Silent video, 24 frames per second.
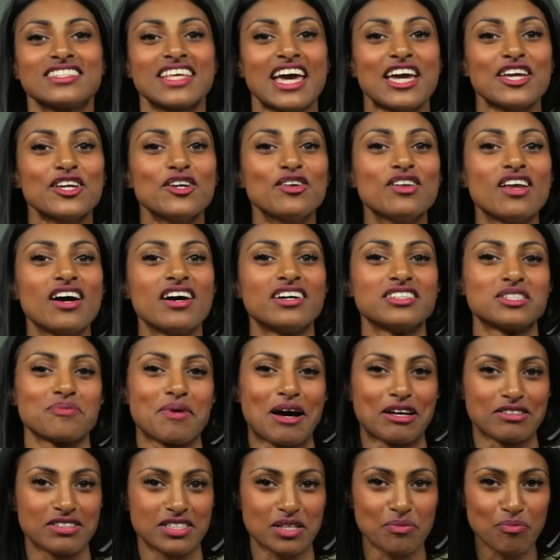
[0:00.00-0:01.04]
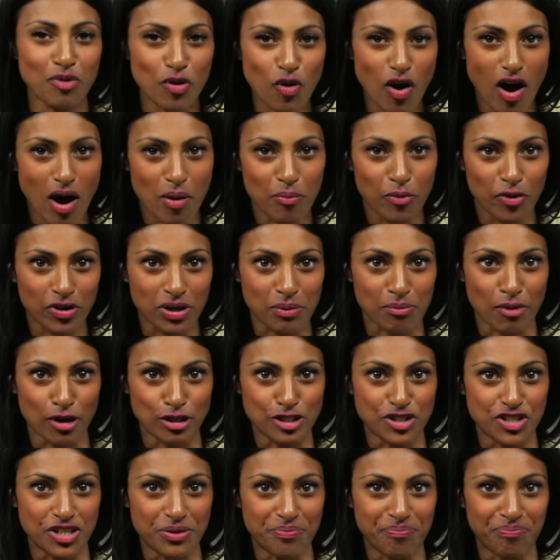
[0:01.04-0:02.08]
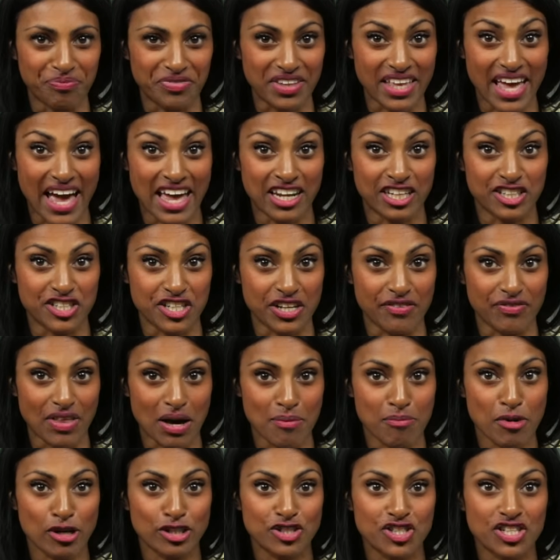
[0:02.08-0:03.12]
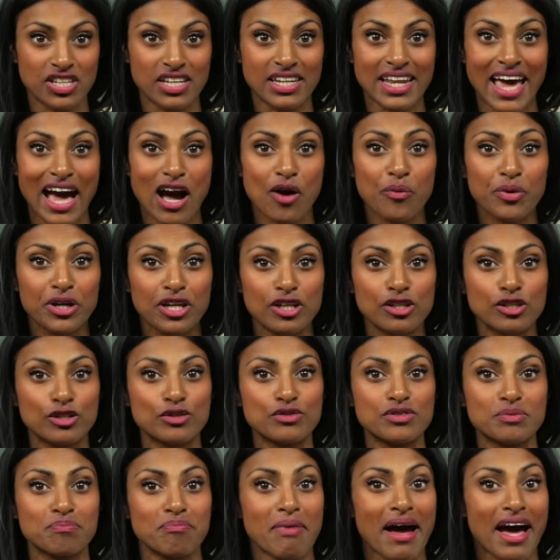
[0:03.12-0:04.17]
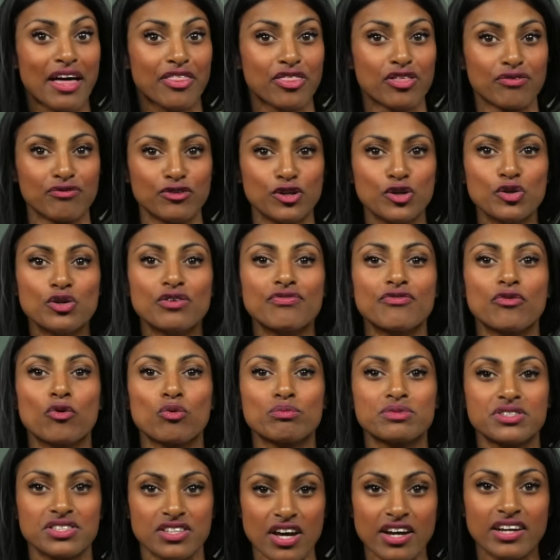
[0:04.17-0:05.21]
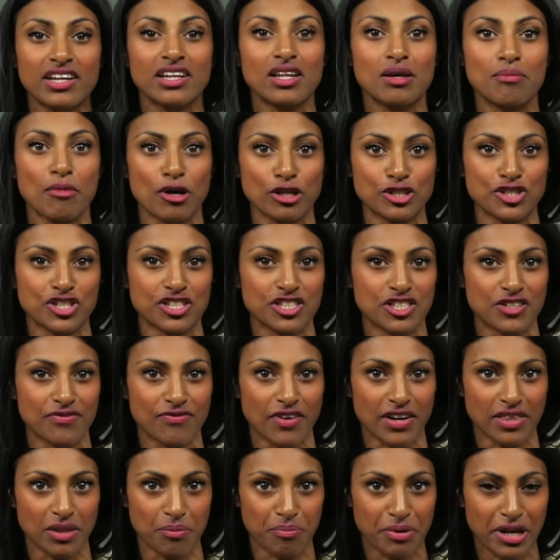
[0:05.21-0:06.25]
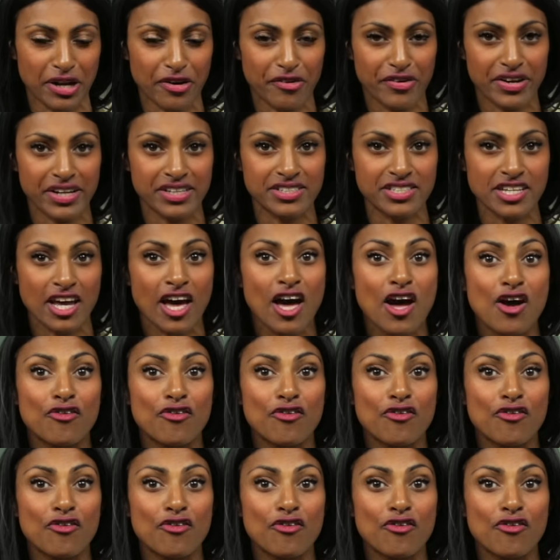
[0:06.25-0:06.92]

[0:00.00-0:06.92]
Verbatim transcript: Today you learned about simple harmonic motion, the energy of that motion, and how we can use math of uniform circular motion to find the period,